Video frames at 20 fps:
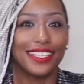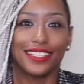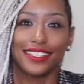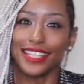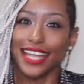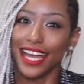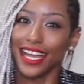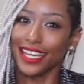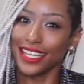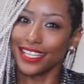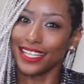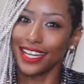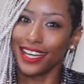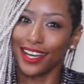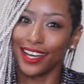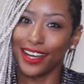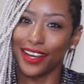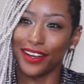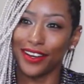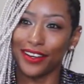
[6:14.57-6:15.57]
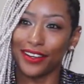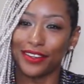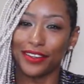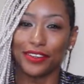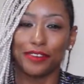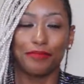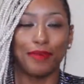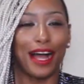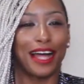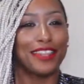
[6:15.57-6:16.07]
Thank you.
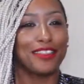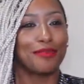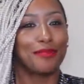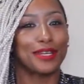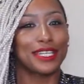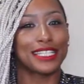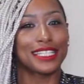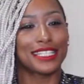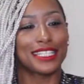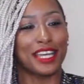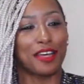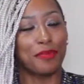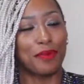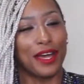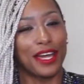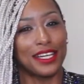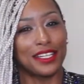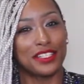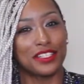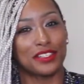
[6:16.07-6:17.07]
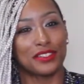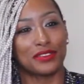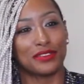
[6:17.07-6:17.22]
Mind the business that pays you.